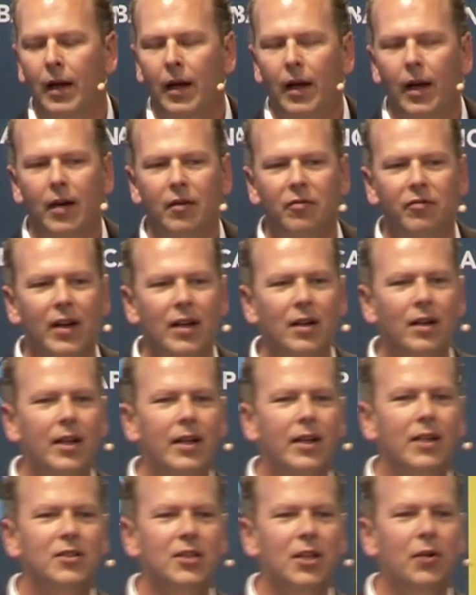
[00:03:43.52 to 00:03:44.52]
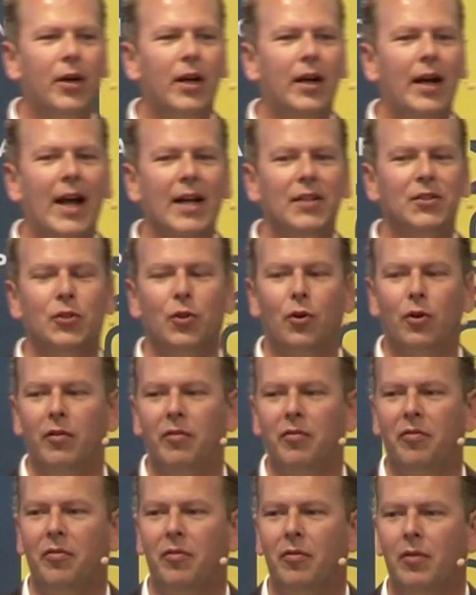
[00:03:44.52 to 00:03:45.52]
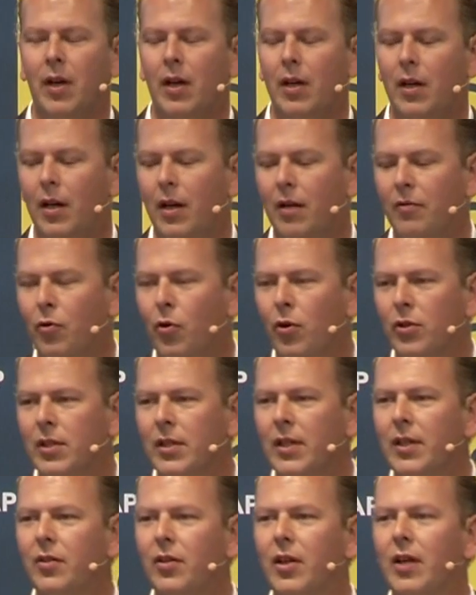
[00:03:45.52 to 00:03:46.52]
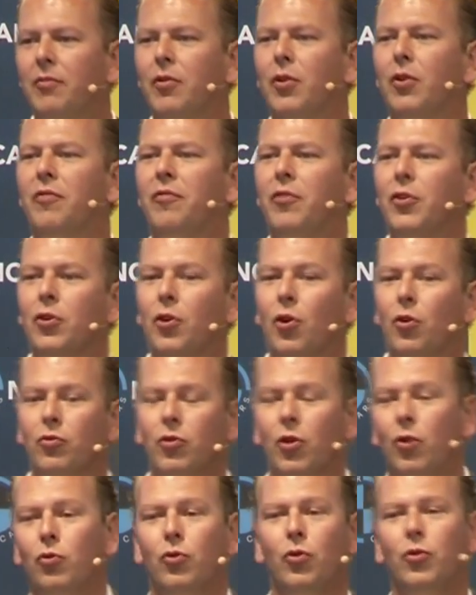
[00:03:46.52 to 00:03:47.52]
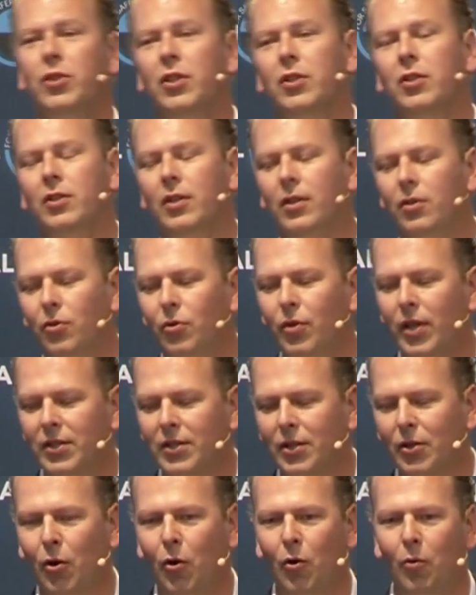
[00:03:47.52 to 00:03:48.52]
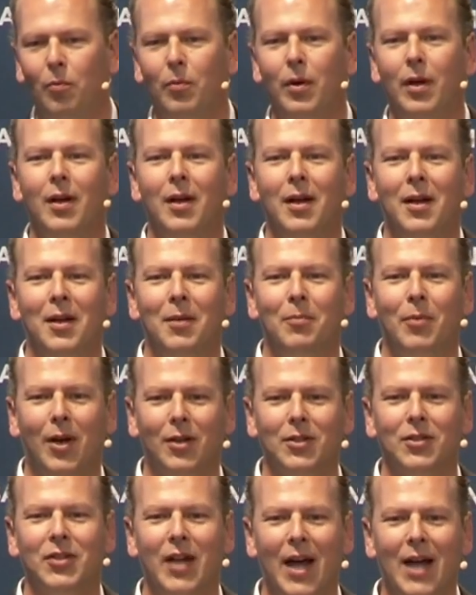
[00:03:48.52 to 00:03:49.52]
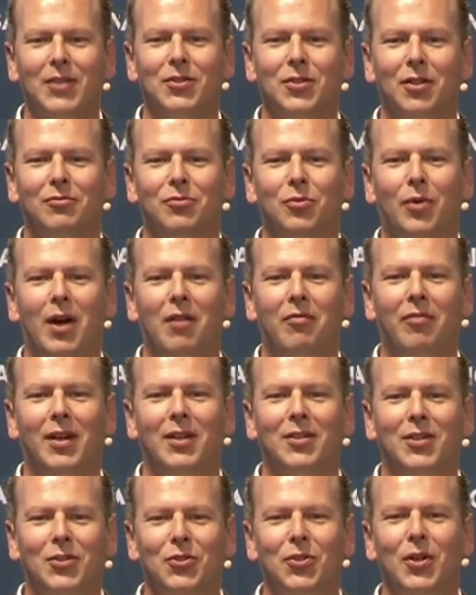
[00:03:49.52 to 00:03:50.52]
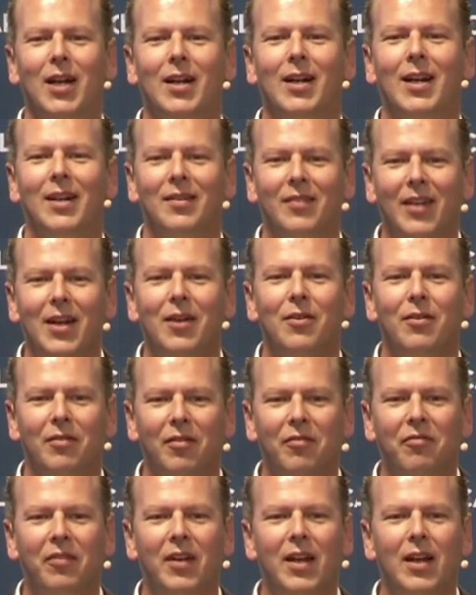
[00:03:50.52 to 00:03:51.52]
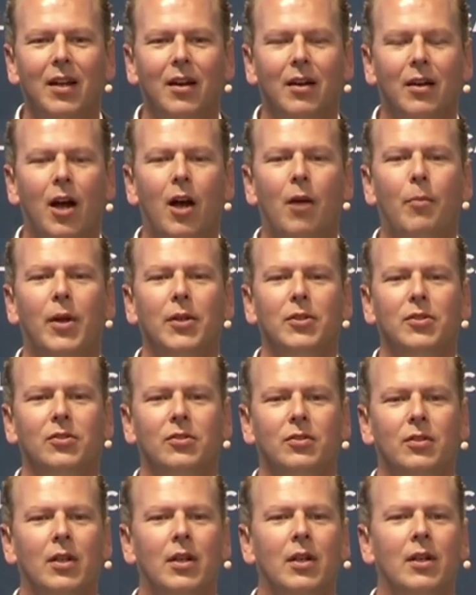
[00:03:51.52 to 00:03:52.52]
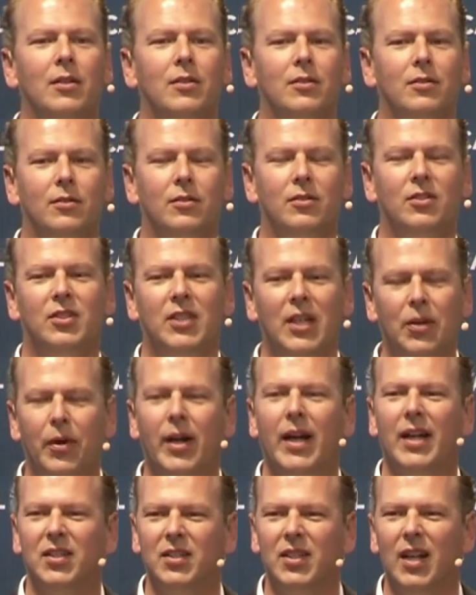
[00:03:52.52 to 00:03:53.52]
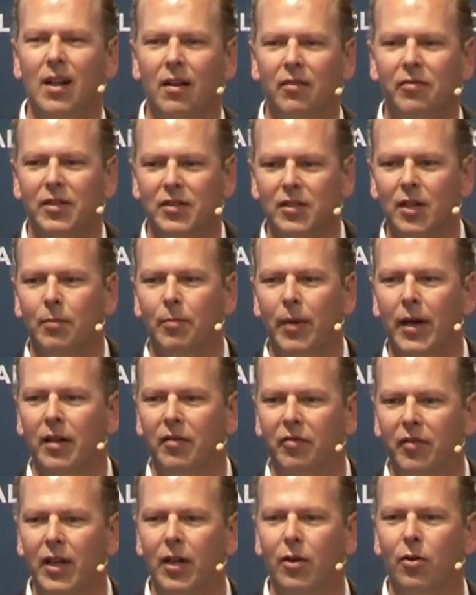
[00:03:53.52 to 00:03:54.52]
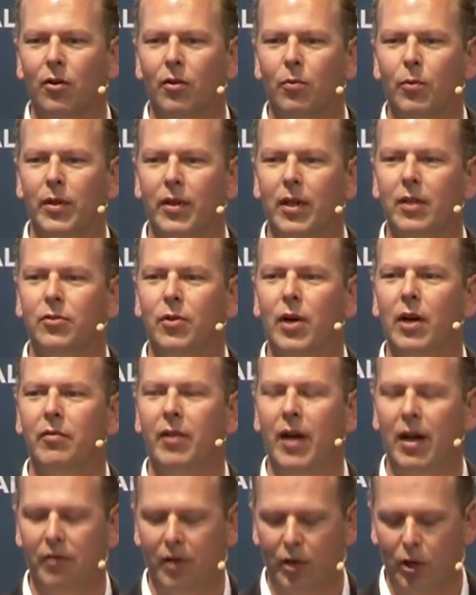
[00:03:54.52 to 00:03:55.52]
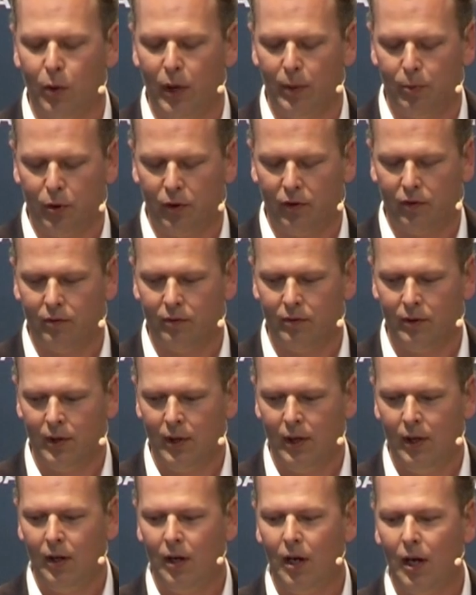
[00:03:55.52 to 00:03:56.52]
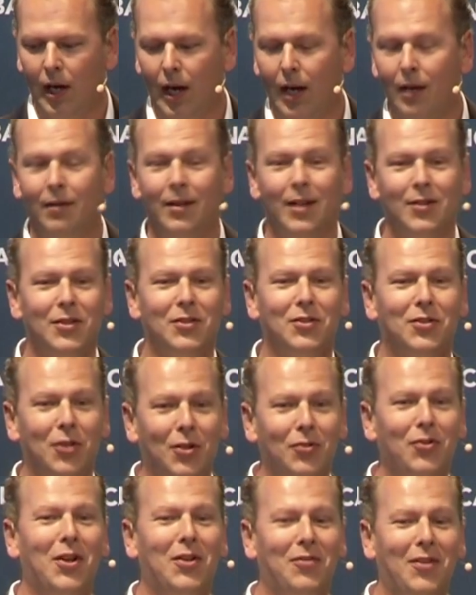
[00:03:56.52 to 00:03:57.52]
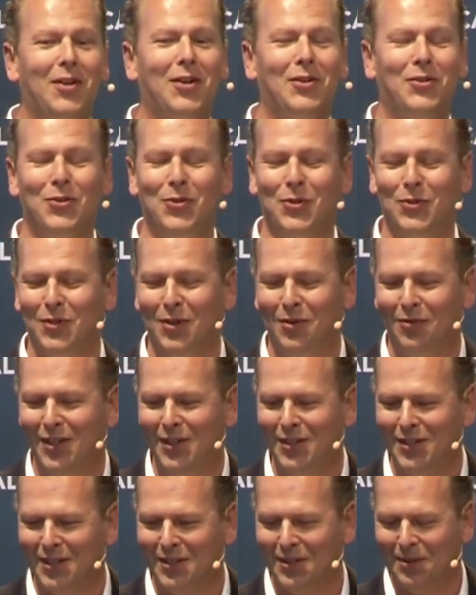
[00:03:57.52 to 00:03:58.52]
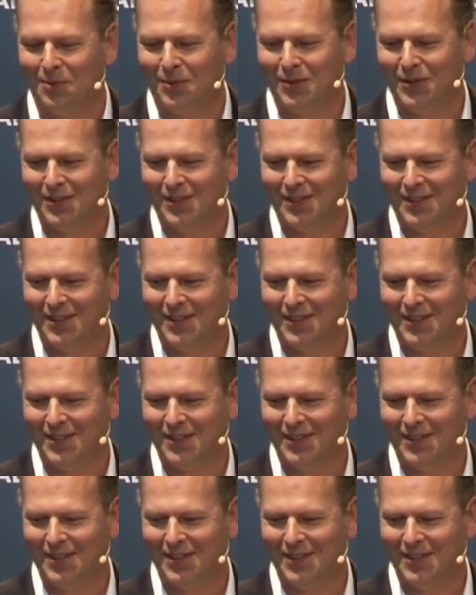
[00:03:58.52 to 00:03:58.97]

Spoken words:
And finally, steering in an S-curve, and of course I need to give you the footnote: don't do this at home, because it's hands-off driving, just to get an idea of the feeling on how much steering itself is done by the vehicle with the driver having no input. Again, this is not the intended use of these systems.